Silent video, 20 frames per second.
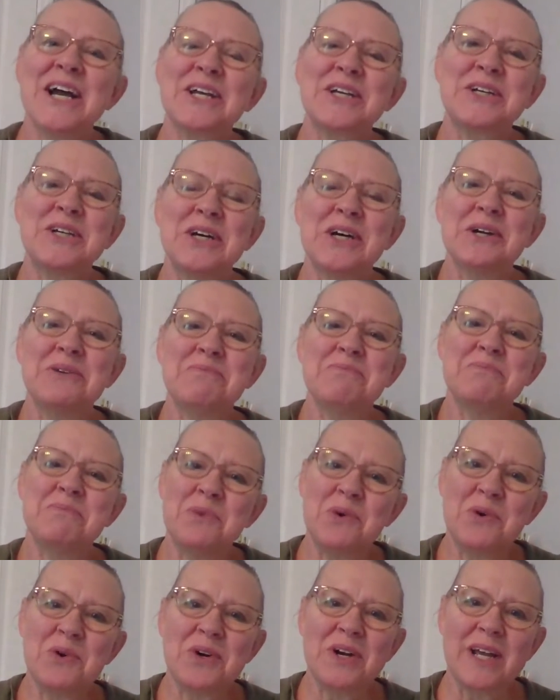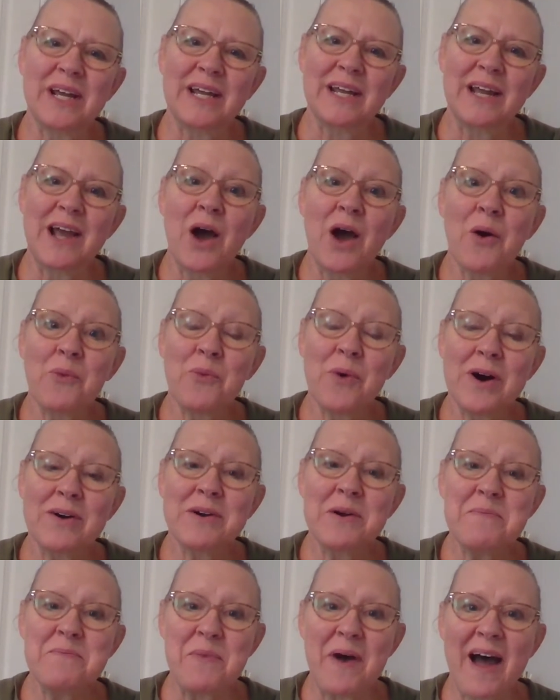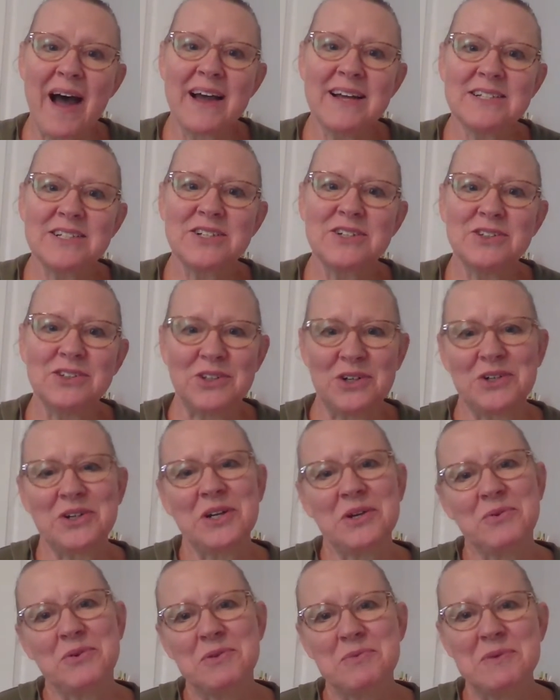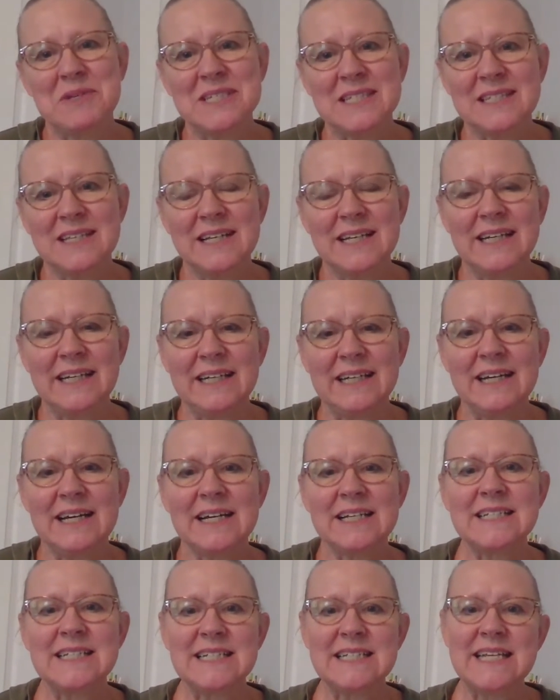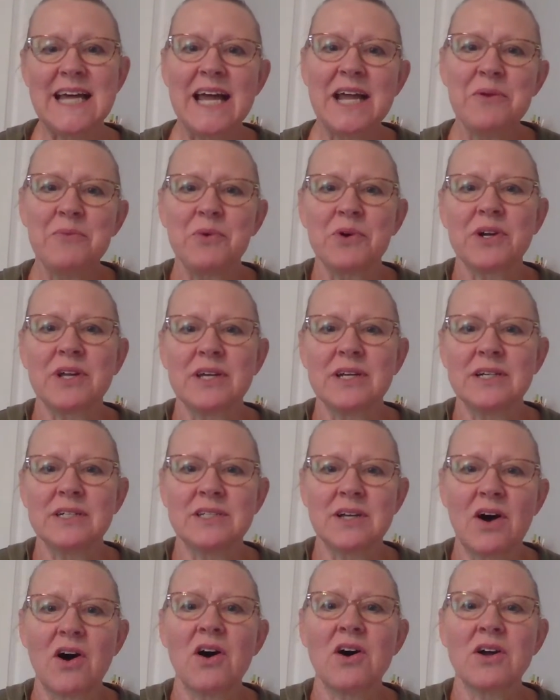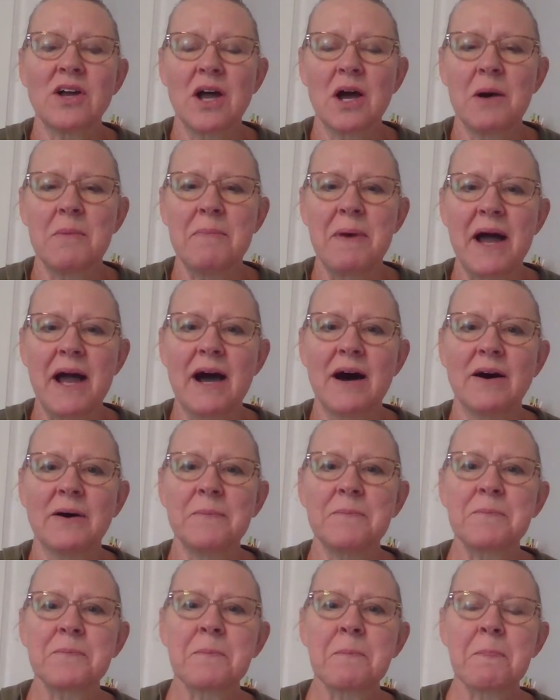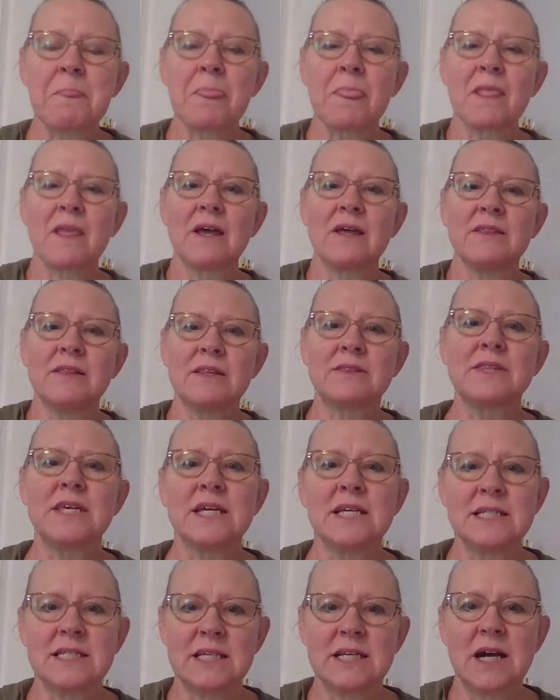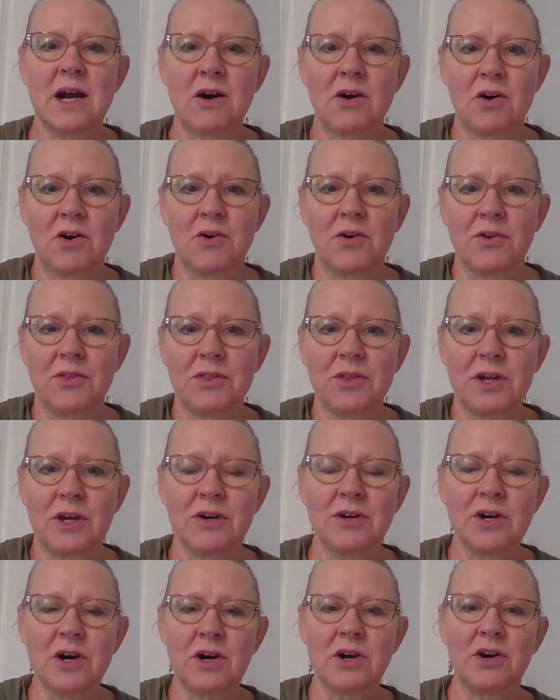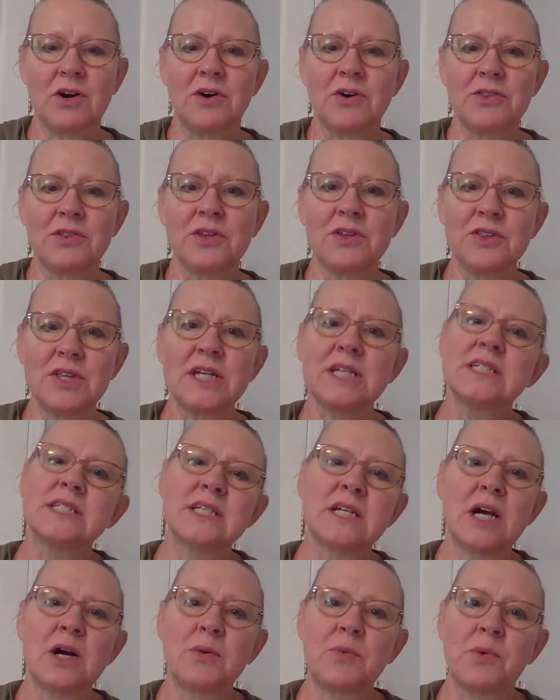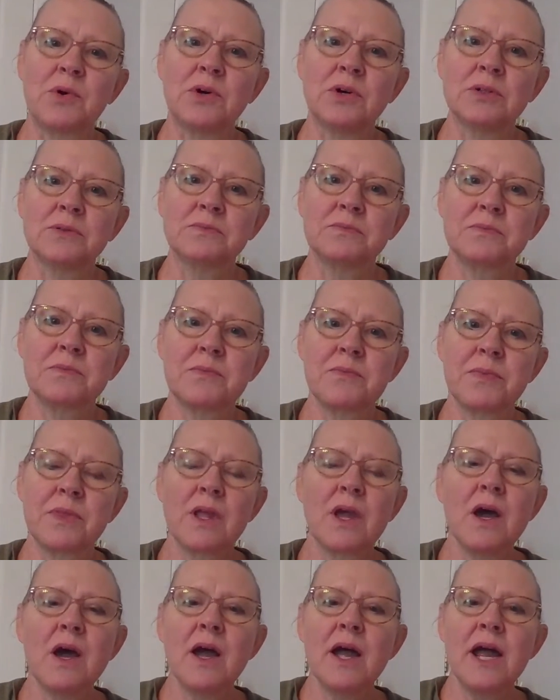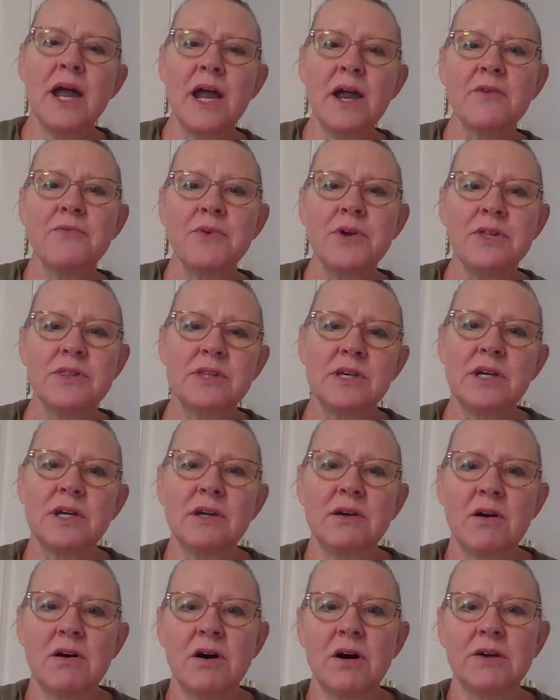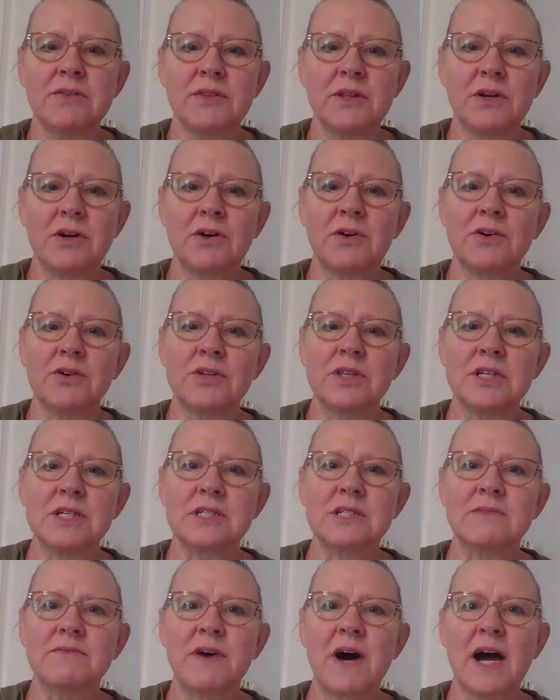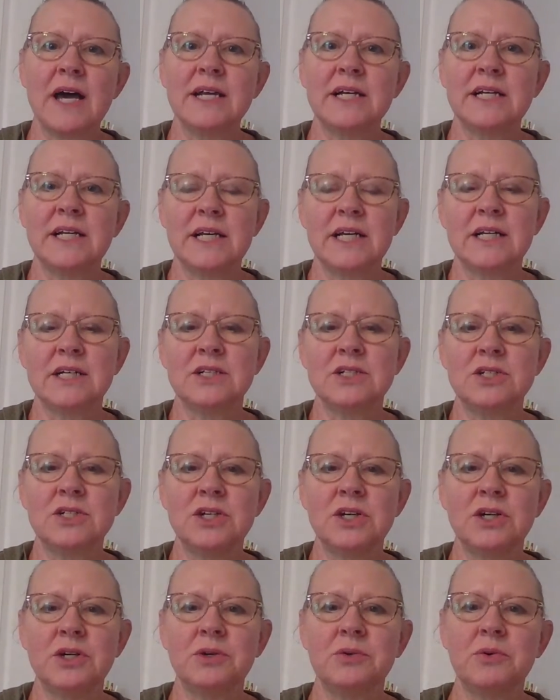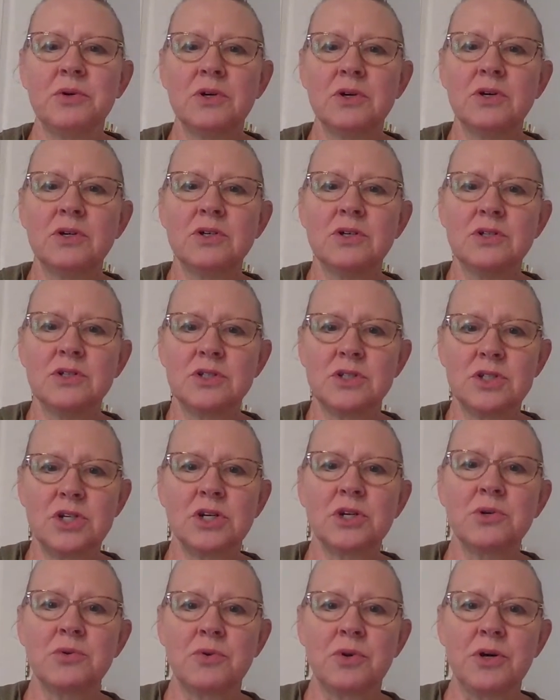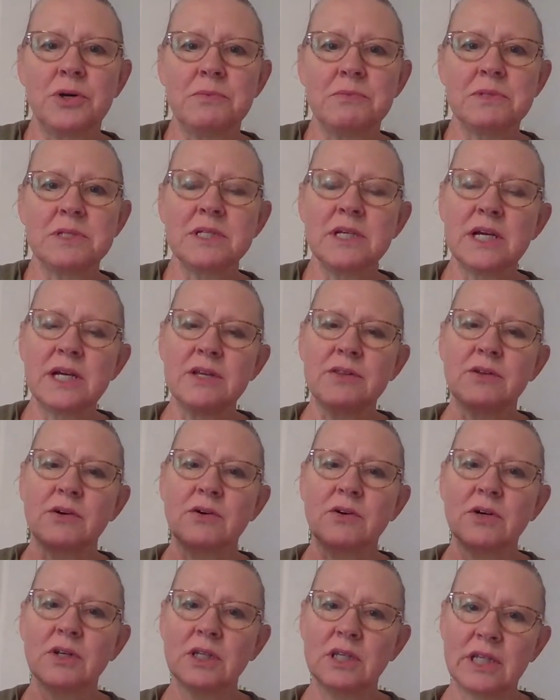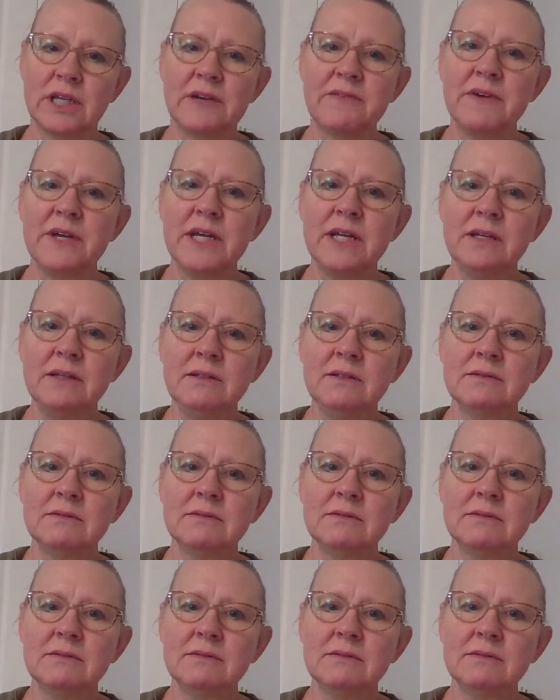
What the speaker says: Good morning. Welcome back to Learning with Miss Lee. Today we're going to talk about the things on our earth, the things in our world. Everything on the earth is divided into two groups, either living